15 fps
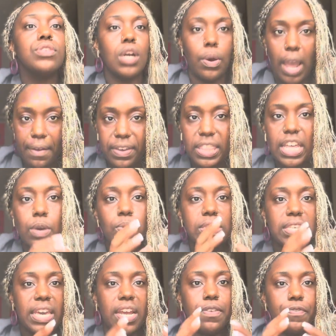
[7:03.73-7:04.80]
No, everything
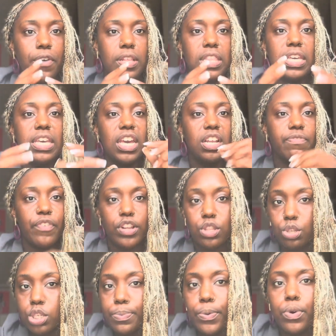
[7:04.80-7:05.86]
was kid friendly
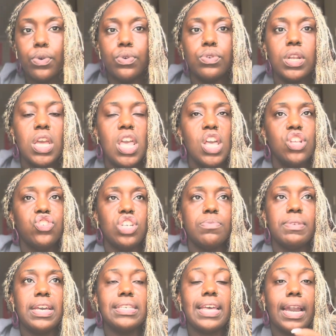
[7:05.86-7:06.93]
spoon,
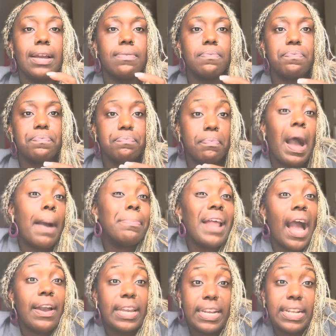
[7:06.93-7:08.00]
just because like I'm
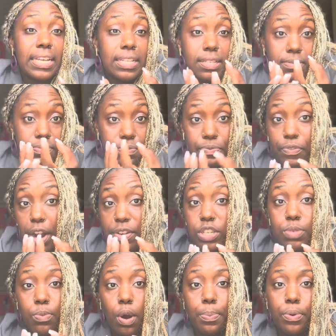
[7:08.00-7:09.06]
not eating very
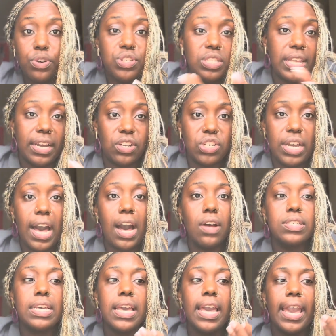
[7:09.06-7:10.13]
small portions like a
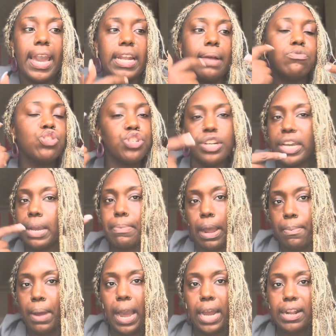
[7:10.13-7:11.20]
child, and I'm tricking
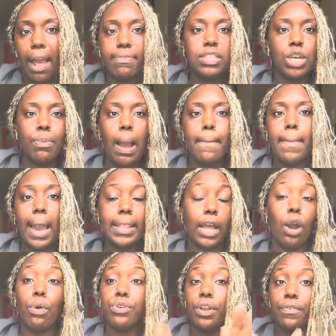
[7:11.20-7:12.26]
my mind. I have to tell my mind
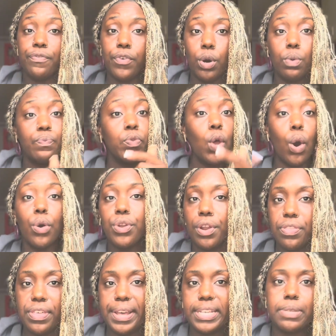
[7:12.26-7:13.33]
like, oh, you're full. Oh,
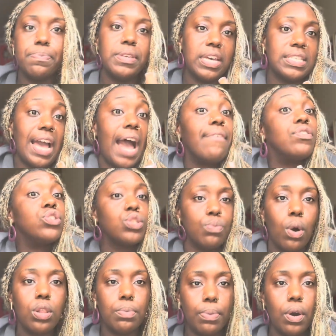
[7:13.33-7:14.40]
you're this, because I have a
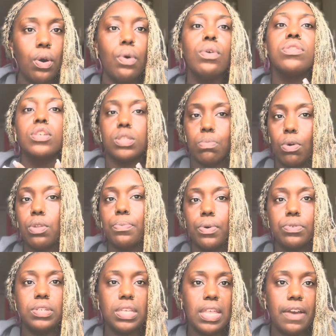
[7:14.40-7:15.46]
smaller bowl. The smaller
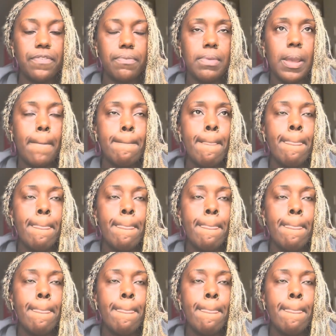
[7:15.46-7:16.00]
bowl did that for me.